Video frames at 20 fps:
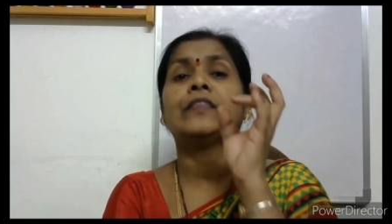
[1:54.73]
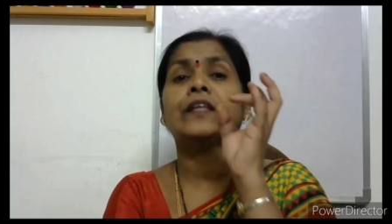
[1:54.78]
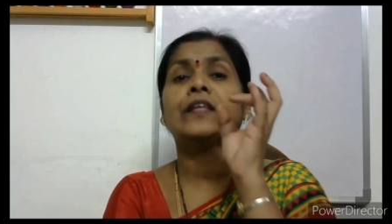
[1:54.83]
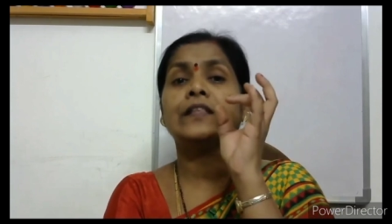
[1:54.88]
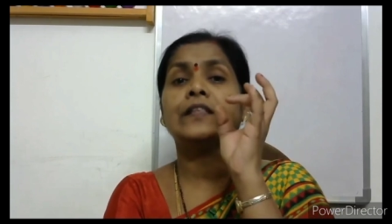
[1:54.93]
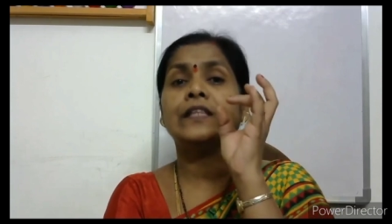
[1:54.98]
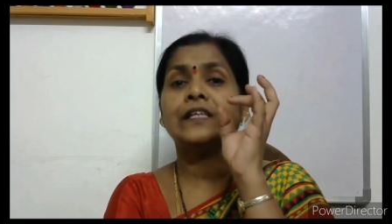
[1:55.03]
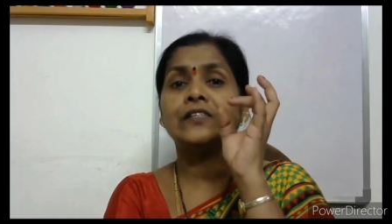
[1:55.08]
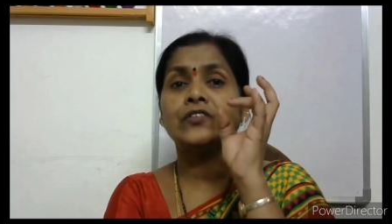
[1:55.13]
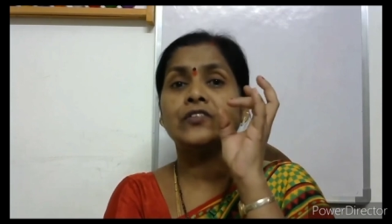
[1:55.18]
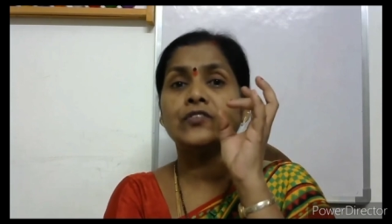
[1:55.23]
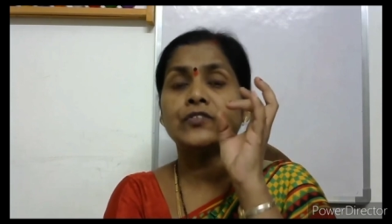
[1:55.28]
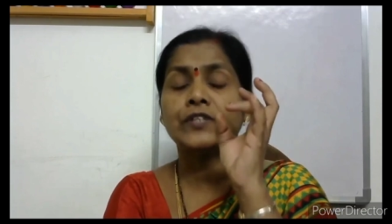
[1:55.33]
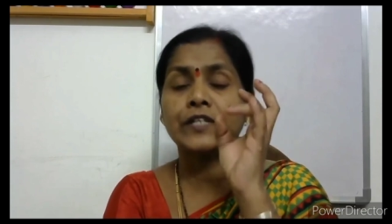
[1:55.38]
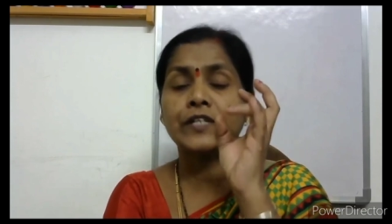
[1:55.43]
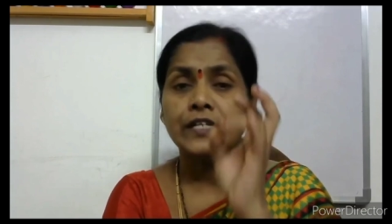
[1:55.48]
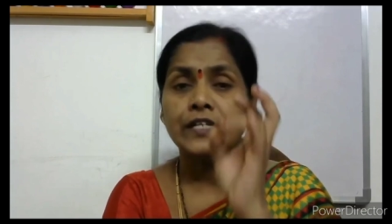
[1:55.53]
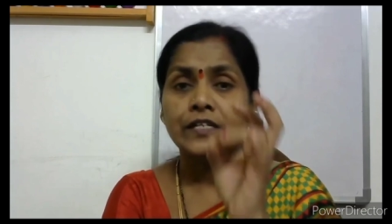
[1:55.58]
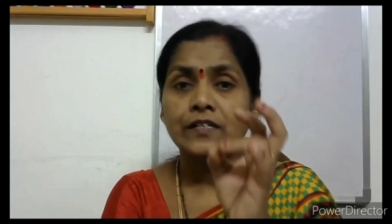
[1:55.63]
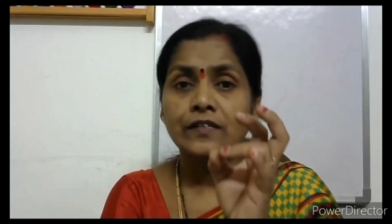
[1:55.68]
Then the
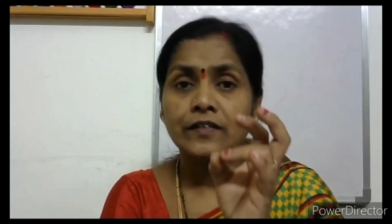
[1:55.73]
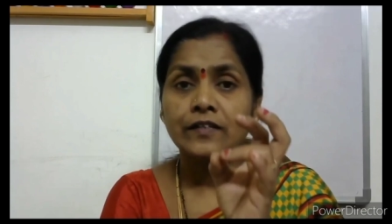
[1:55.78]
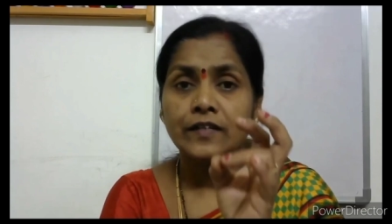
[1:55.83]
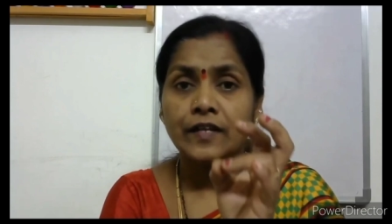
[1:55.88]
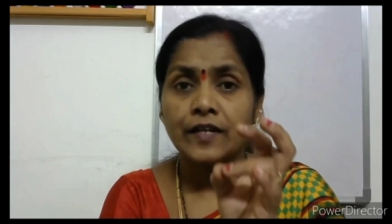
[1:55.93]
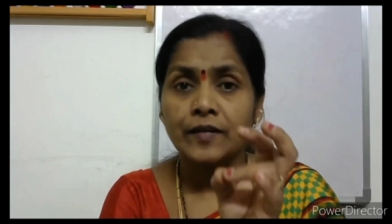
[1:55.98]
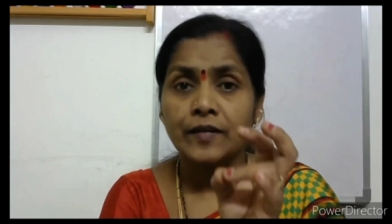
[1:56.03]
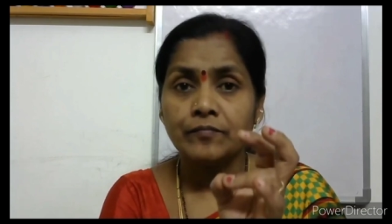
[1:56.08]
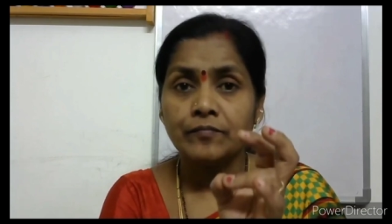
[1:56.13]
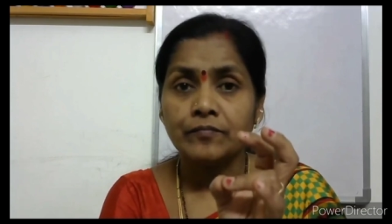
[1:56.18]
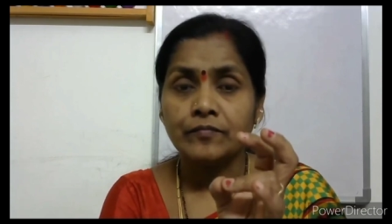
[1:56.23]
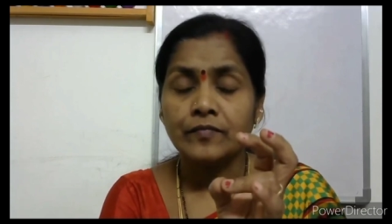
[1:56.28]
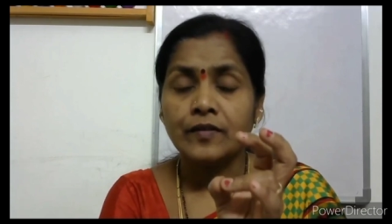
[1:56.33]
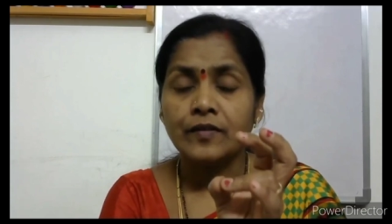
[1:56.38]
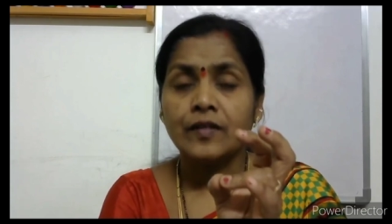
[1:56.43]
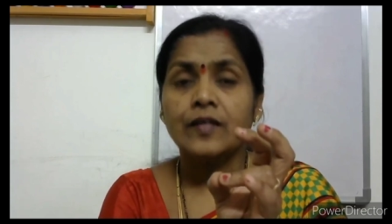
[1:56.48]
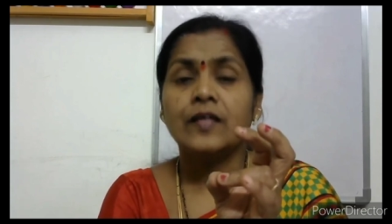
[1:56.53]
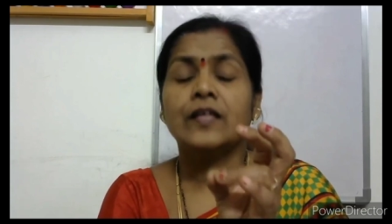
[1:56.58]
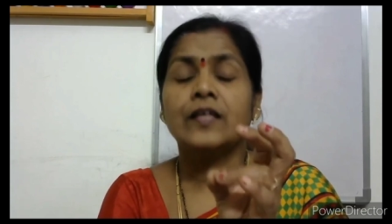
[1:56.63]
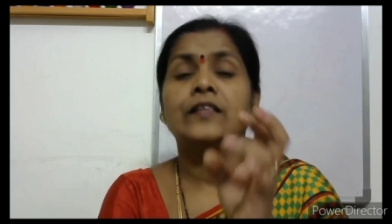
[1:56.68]
street name,
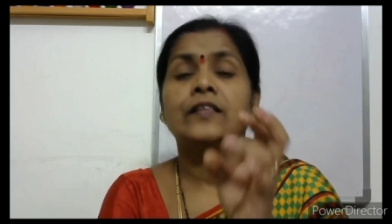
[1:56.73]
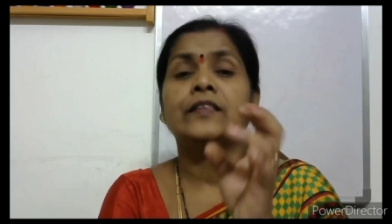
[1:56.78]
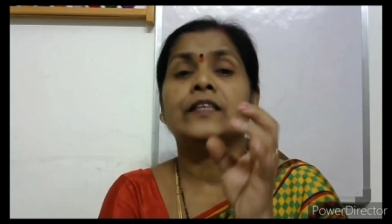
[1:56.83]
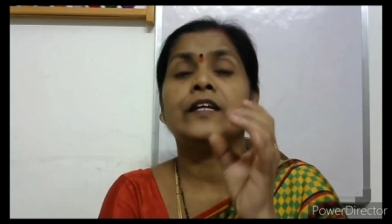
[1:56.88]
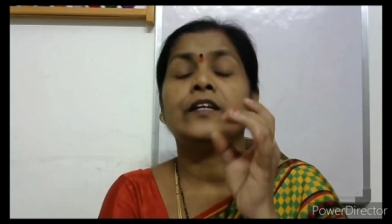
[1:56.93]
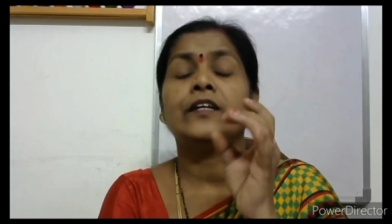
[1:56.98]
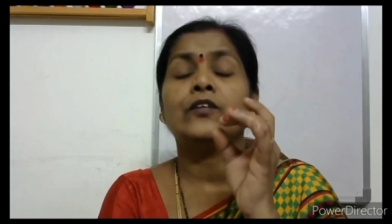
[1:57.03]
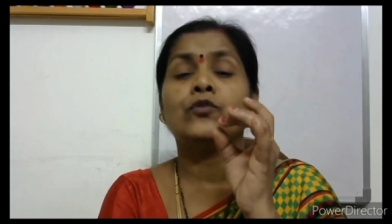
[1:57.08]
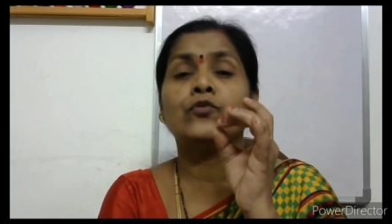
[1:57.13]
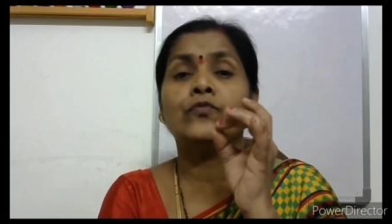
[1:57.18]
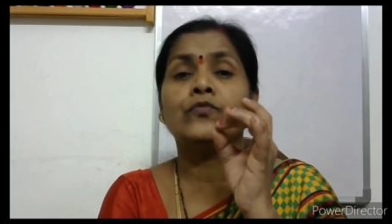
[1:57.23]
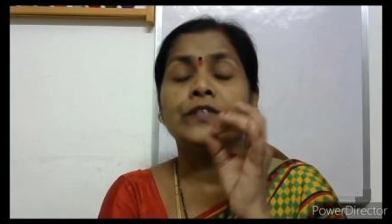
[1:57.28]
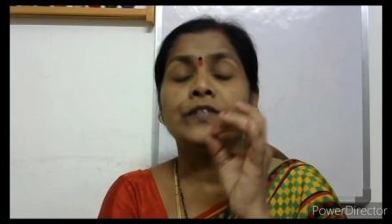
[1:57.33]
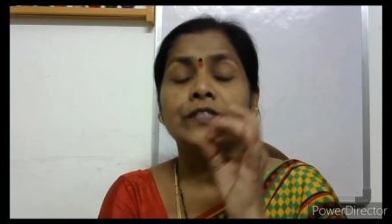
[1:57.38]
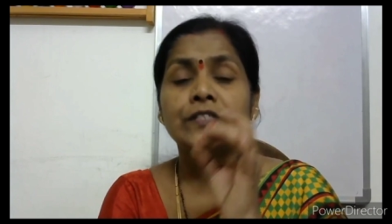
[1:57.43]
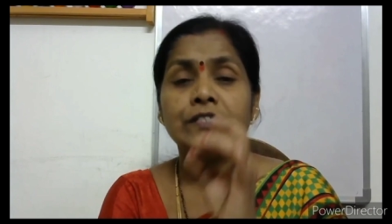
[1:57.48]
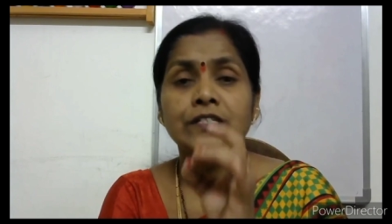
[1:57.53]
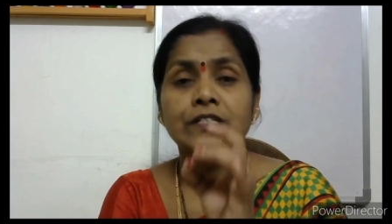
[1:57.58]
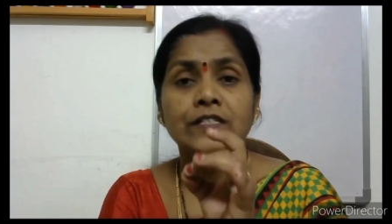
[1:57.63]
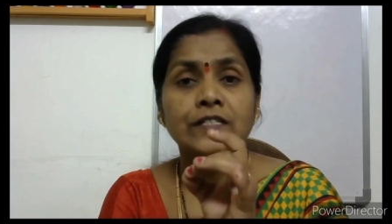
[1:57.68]
then to
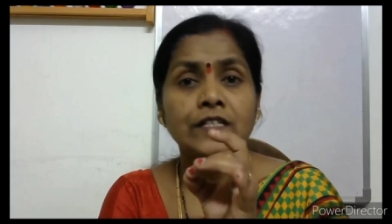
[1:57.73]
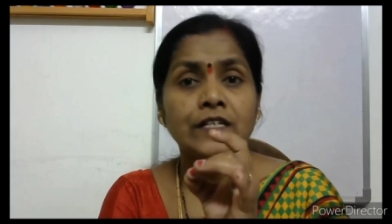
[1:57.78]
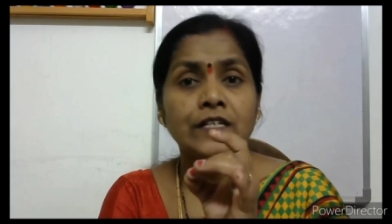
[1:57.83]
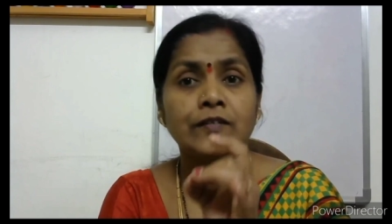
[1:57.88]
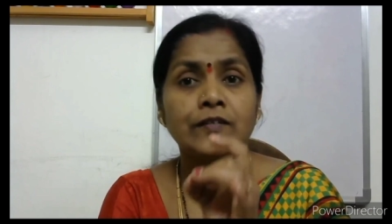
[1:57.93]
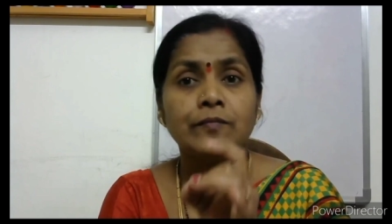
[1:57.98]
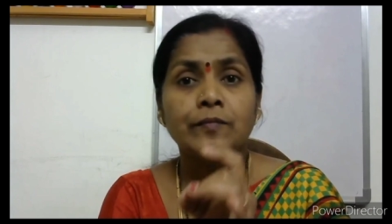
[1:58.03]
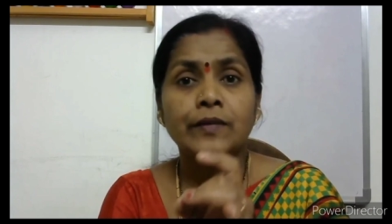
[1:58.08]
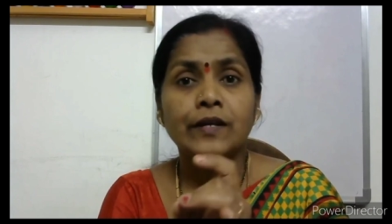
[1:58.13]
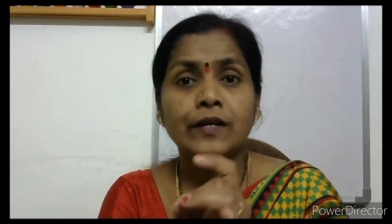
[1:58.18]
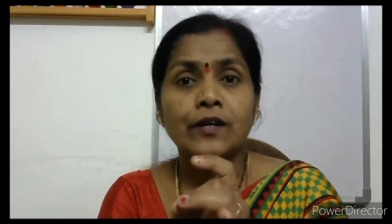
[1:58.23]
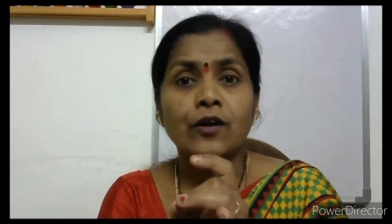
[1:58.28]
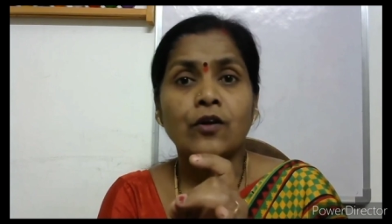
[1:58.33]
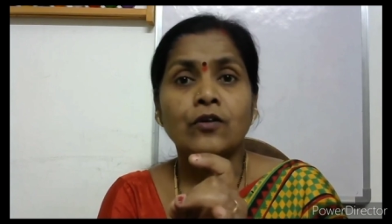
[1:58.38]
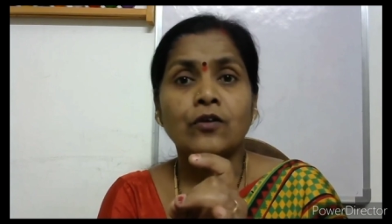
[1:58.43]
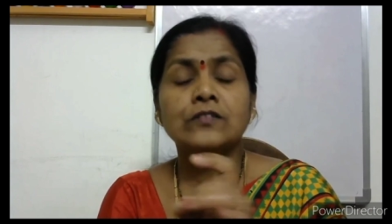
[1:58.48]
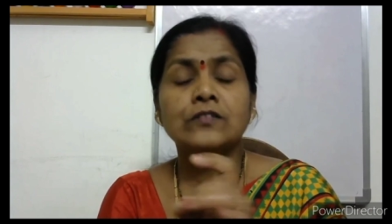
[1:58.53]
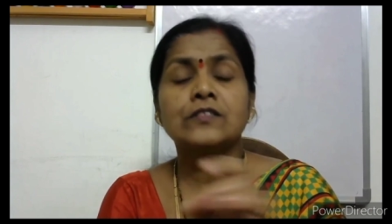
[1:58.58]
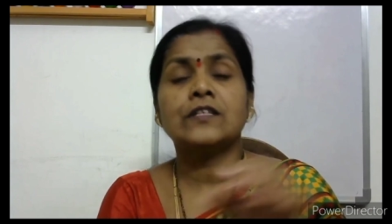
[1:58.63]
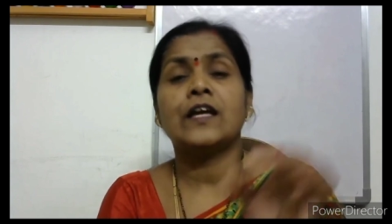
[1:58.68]
which city it
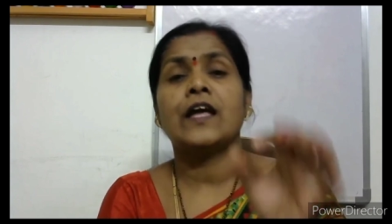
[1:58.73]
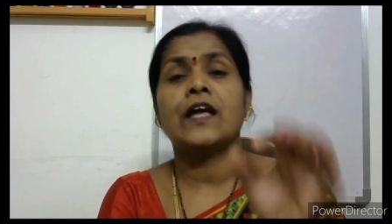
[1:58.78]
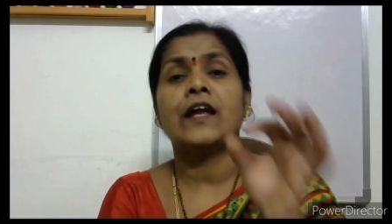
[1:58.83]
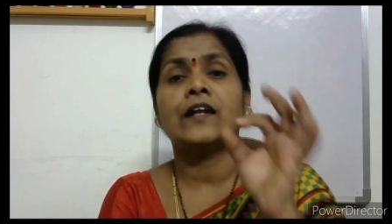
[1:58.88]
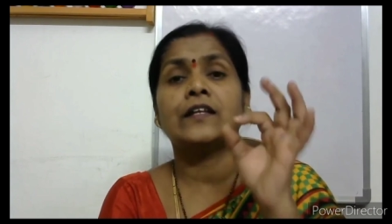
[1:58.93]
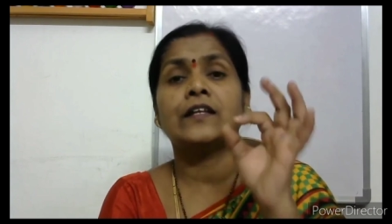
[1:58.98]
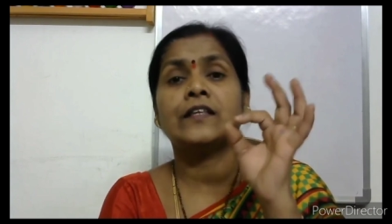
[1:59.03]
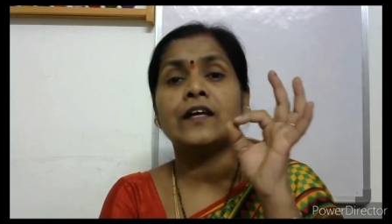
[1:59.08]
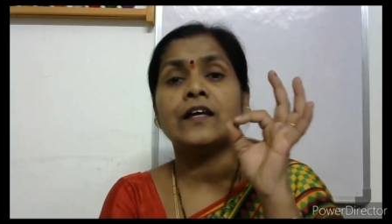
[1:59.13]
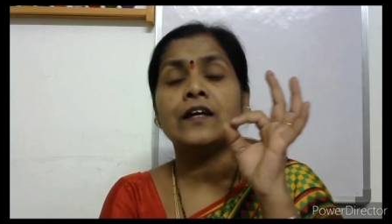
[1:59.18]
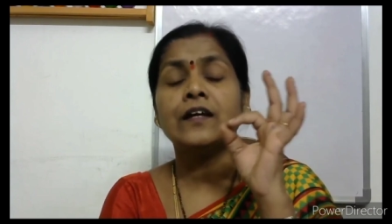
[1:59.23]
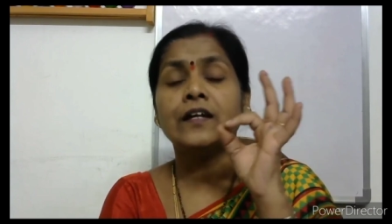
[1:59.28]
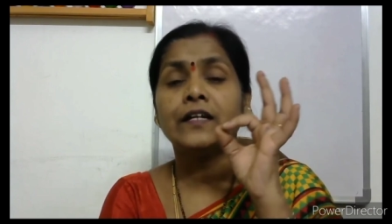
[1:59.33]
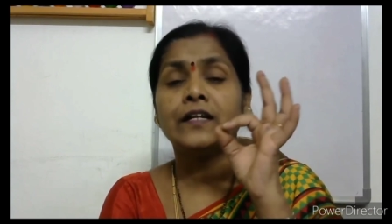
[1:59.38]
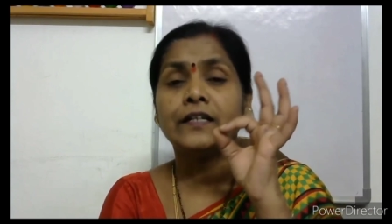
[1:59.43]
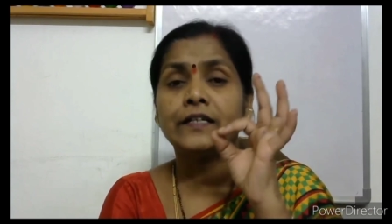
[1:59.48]
belongs and the